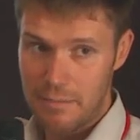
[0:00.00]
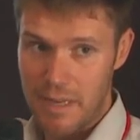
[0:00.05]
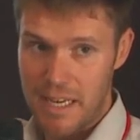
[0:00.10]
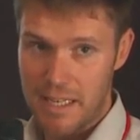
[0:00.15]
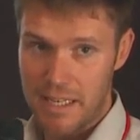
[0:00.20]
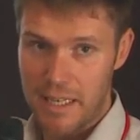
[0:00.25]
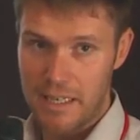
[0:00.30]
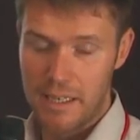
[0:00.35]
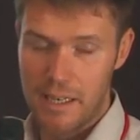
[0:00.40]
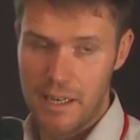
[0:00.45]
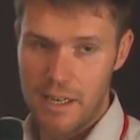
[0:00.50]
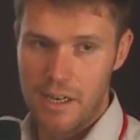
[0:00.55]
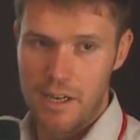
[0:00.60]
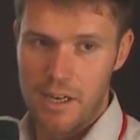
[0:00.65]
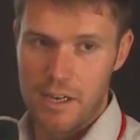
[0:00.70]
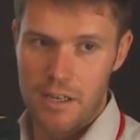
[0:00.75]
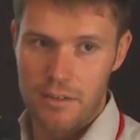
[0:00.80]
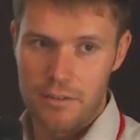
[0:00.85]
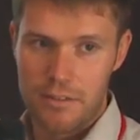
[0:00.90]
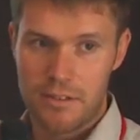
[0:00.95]
making.
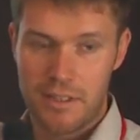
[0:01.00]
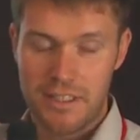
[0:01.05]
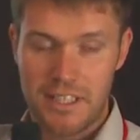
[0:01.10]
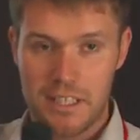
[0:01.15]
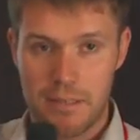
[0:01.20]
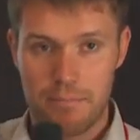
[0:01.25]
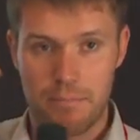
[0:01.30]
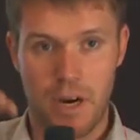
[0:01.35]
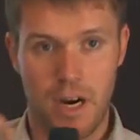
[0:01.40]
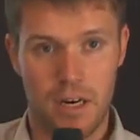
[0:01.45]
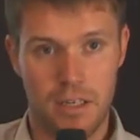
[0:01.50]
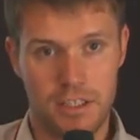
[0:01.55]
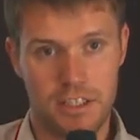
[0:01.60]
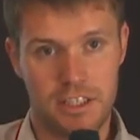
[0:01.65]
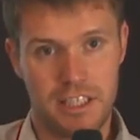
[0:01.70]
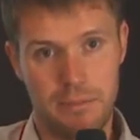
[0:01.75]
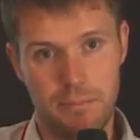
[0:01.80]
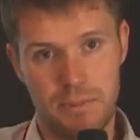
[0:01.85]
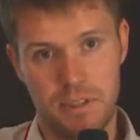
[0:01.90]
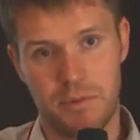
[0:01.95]
Strategic
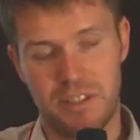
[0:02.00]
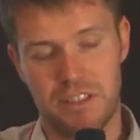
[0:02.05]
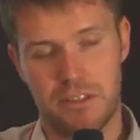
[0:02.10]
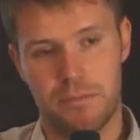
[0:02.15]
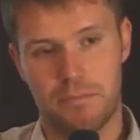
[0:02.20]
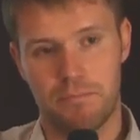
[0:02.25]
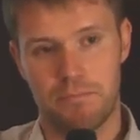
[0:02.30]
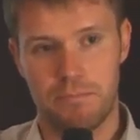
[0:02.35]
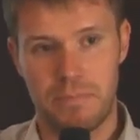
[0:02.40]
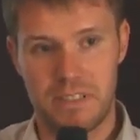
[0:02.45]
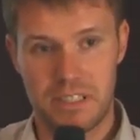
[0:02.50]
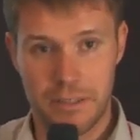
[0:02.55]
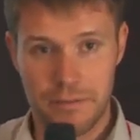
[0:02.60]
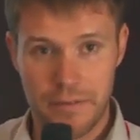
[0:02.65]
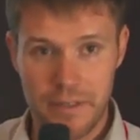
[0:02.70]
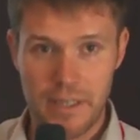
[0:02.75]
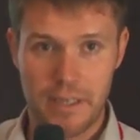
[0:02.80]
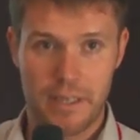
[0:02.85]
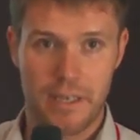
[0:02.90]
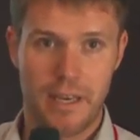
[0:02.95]
partnerships with
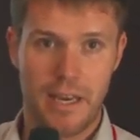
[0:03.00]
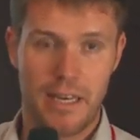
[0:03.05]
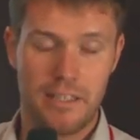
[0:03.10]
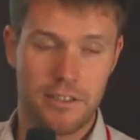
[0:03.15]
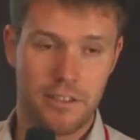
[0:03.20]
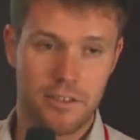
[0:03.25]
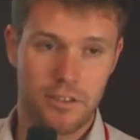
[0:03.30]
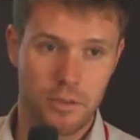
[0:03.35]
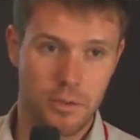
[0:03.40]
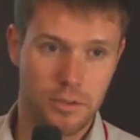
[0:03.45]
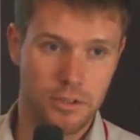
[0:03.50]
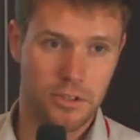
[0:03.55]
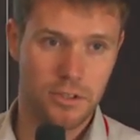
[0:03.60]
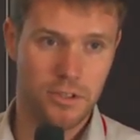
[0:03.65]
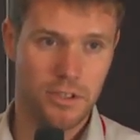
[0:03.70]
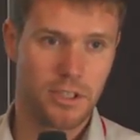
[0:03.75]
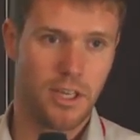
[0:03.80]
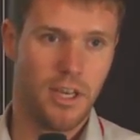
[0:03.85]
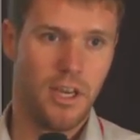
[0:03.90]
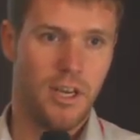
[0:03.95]
specific
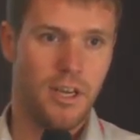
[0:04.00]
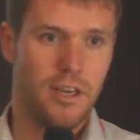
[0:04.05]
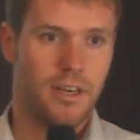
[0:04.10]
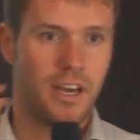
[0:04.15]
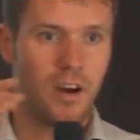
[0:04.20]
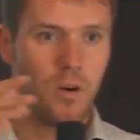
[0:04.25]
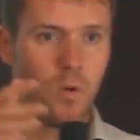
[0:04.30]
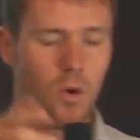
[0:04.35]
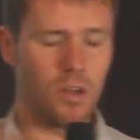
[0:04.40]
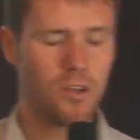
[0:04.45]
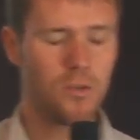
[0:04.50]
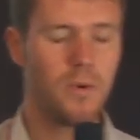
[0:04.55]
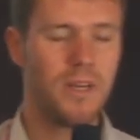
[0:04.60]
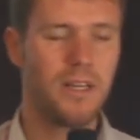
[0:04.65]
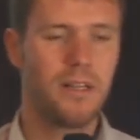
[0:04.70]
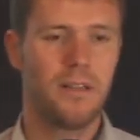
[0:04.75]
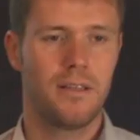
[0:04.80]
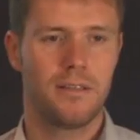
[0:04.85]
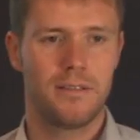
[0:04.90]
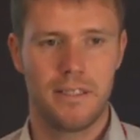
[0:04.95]
institutions. Now,
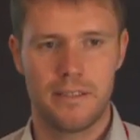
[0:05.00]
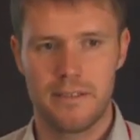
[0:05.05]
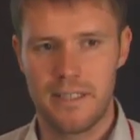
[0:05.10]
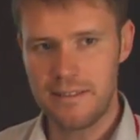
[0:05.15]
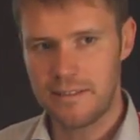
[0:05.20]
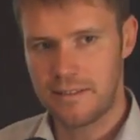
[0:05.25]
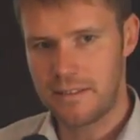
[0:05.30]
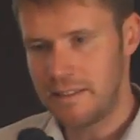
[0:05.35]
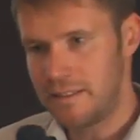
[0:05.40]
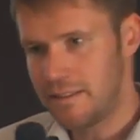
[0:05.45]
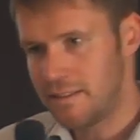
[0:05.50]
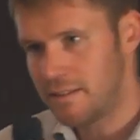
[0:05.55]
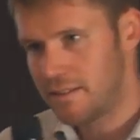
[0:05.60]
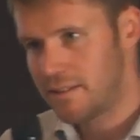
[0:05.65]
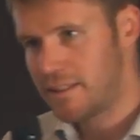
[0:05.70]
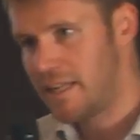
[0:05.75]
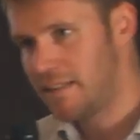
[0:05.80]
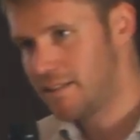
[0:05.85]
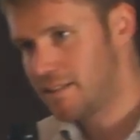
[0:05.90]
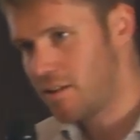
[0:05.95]
this dean
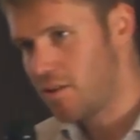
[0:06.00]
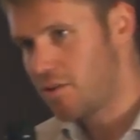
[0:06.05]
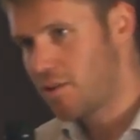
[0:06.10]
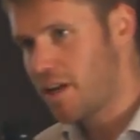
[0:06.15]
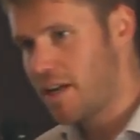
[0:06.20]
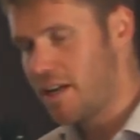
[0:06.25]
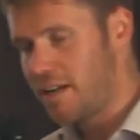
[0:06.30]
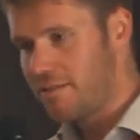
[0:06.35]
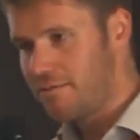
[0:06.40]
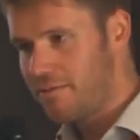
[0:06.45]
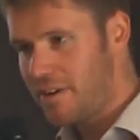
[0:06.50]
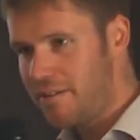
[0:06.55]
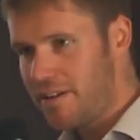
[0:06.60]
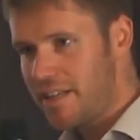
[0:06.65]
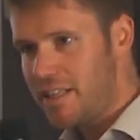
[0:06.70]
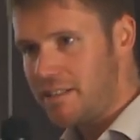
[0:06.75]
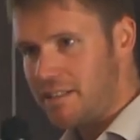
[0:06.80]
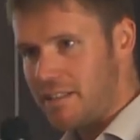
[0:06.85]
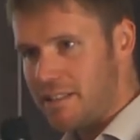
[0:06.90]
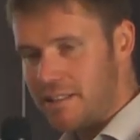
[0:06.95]
said, okay, very
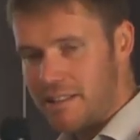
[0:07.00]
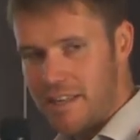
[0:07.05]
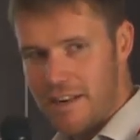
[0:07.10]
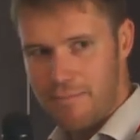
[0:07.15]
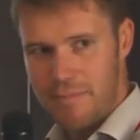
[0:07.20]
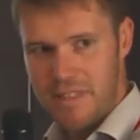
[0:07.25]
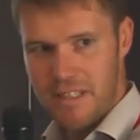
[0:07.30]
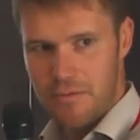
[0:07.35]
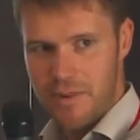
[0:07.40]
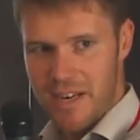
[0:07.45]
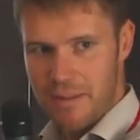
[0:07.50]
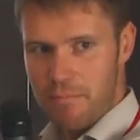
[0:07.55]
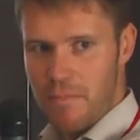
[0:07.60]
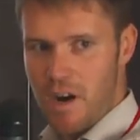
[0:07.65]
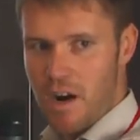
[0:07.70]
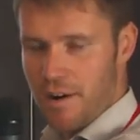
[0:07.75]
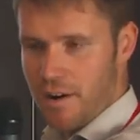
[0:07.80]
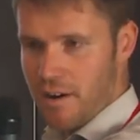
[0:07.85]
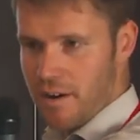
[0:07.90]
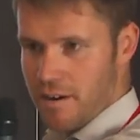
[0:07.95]
easy, give me the red
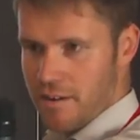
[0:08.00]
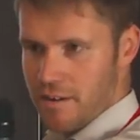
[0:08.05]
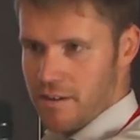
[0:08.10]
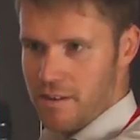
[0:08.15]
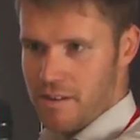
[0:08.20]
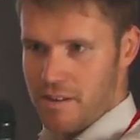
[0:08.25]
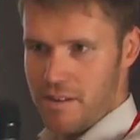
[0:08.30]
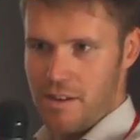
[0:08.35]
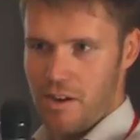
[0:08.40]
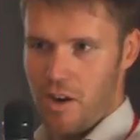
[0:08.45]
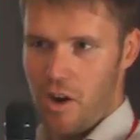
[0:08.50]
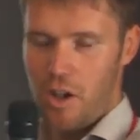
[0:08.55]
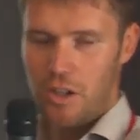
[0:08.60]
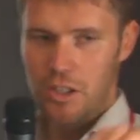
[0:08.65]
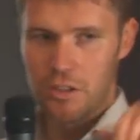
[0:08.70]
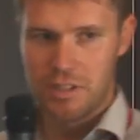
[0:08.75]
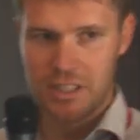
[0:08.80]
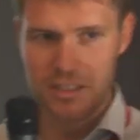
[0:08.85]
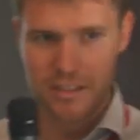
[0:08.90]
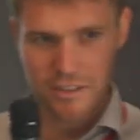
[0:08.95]
mark. All
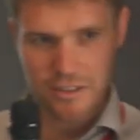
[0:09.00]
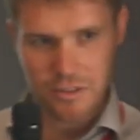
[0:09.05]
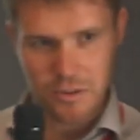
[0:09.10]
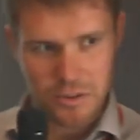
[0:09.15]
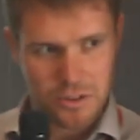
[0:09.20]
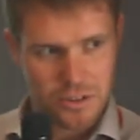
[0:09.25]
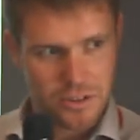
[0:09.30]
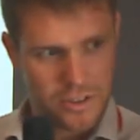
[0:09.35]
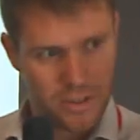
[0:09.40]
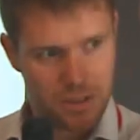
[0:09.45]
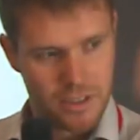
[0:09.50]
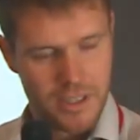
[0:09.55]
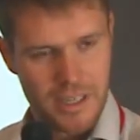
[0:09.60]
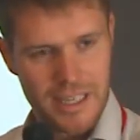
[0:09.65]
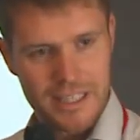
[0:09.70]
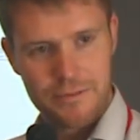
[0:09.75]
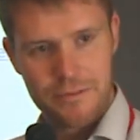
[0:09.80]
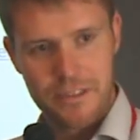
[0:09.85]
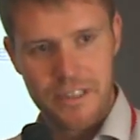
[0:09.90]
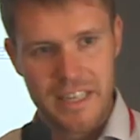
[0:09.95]
those institutions,
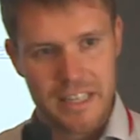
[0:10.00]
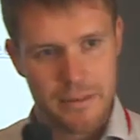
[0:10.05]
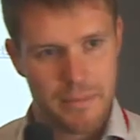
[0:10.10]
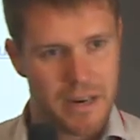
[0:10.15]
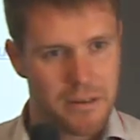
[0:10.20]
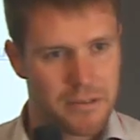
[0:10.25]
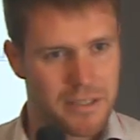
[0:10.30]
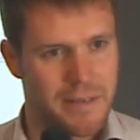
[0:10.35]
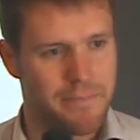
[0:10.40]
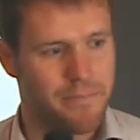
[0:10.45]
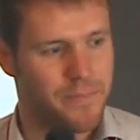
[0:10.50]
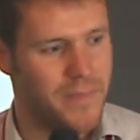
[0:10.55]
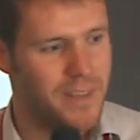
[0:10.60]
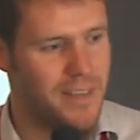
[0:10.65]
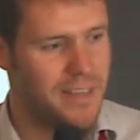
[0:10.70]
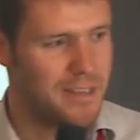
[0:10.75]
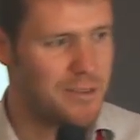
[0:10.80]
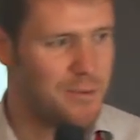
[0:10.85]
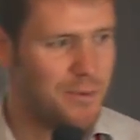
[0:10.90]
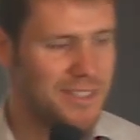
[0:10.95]
let's forget about them.
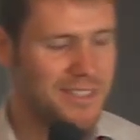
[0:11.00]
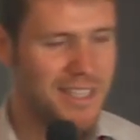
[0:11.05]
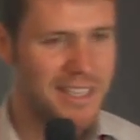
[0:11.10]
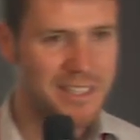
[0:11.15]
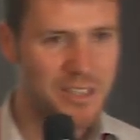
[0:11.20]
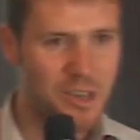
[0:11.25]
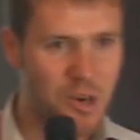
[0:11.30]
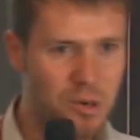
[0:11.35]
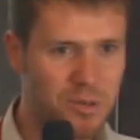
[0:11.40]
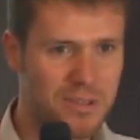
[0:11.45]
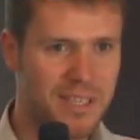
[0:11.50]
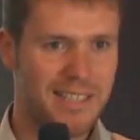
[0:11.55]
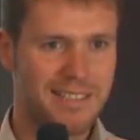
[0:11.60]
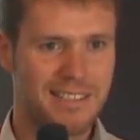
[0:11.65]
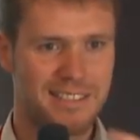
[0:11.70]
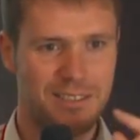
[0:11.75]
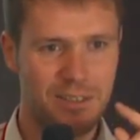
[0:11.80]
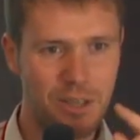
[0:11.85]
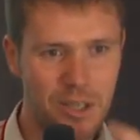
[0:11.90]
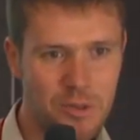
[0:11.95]
We said, no,
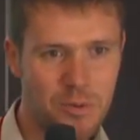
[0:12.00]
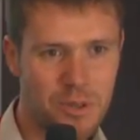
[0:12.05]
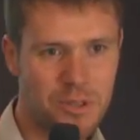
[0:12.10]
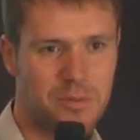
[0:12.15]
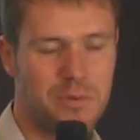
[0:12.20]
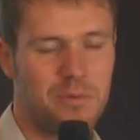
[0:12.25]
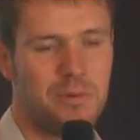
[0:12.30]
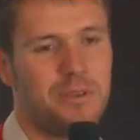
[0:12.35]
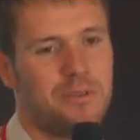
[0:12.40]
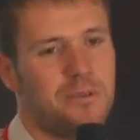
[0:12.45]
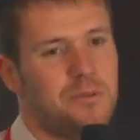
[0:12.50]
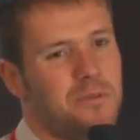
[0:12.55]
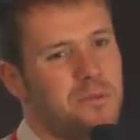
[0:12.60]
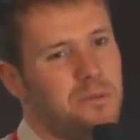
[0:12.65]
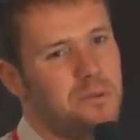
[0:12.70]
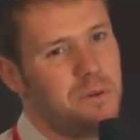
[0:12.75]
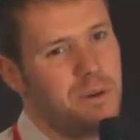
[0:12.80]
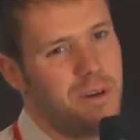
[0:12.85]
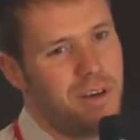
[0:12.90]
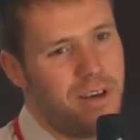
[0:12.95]
that's not what we want to
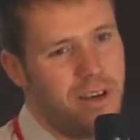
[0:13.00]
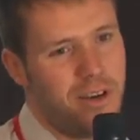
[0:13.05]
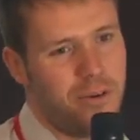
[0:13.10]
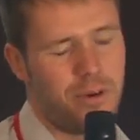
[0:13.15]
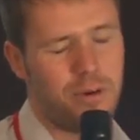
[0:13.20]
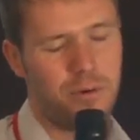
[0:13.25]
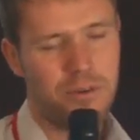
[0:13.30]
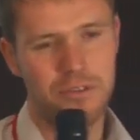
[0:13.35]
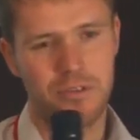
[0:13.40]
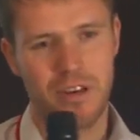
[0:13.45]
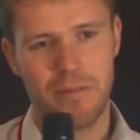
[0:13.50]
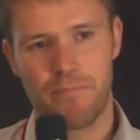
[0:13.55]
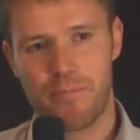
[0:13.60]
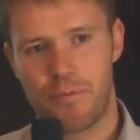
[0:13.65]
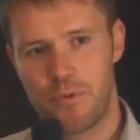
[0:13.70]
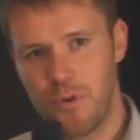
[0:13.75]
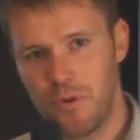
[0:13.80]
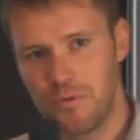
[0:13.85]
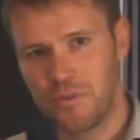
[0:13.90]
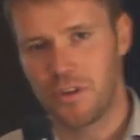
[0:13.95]
do. We want to
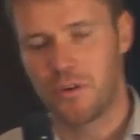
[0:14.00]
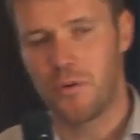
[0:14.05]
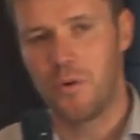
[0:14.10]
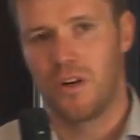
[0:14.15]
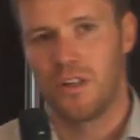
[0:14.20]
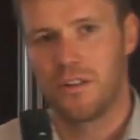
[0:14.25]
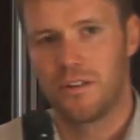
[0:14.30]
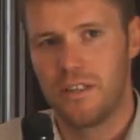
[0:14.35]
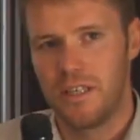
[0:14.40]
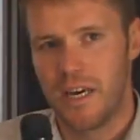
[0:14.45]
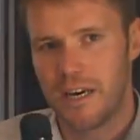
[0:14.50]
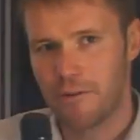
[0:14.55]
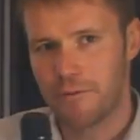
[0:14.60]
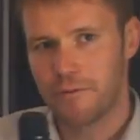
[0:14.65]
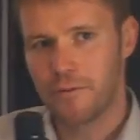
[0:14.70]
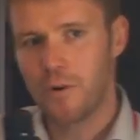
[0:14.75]
improve the quality. And of